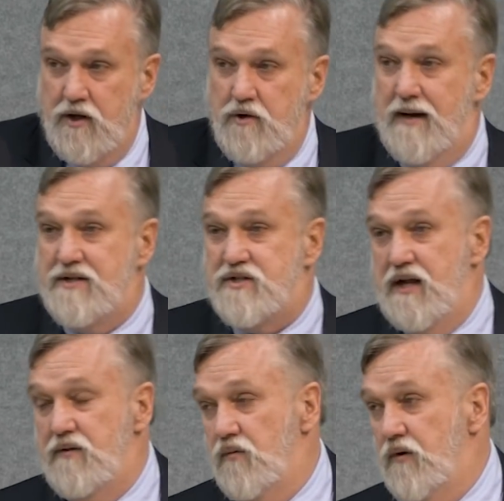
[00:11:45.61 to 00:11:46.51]
you might
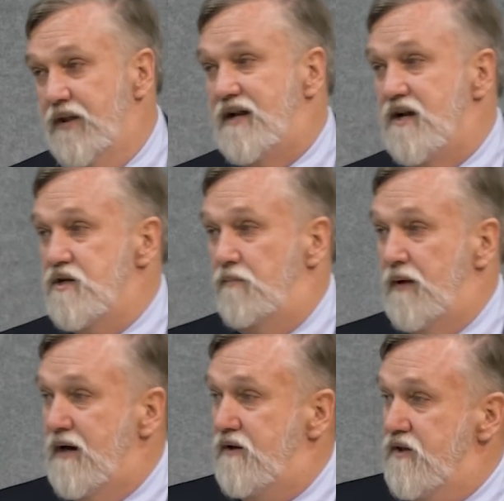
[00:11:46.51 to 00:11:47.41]
say, well, that doesn't
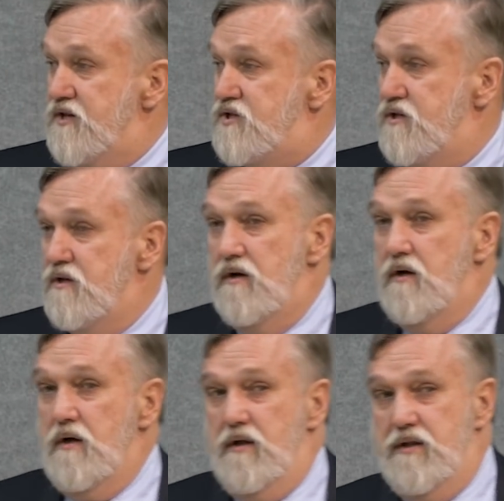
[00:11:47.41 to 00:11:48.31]
apply to this,
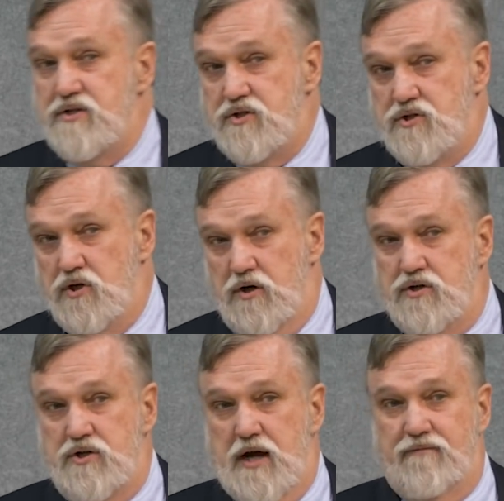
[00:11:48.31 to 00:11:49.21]
this church.